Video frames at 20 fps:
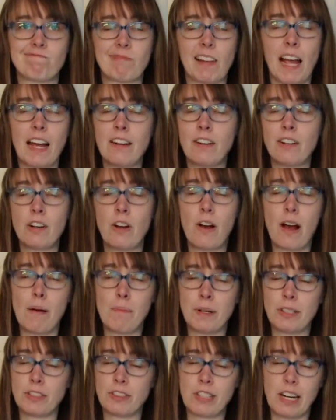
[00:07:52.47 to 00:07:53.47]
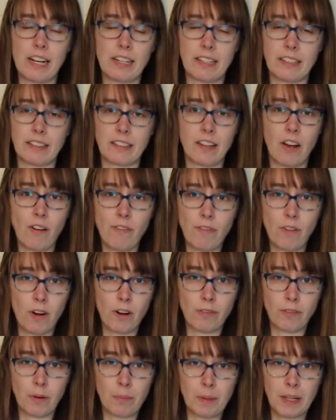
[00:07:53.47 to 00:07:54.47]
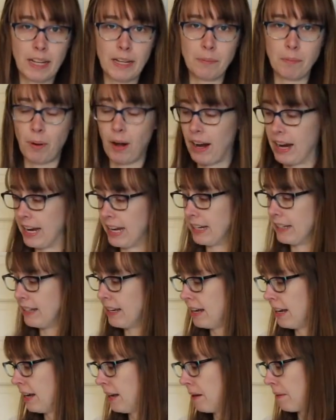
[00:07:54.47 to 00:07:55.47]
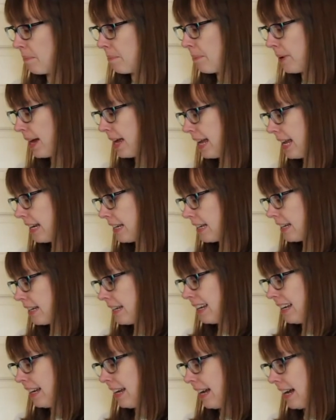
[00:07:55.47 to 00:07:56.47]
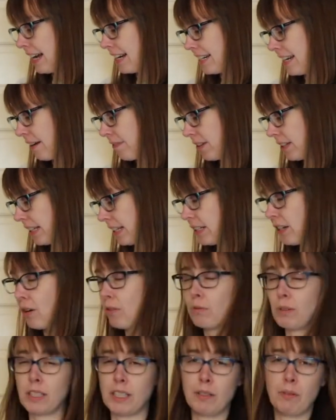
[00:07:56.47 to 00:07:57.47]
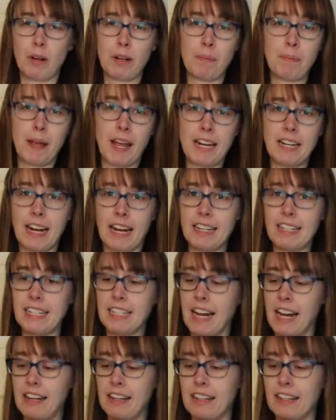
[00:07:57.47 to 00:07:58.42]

I don't know how much jackets sell for from Lane Bryant, but I definitely don't really want to pay 99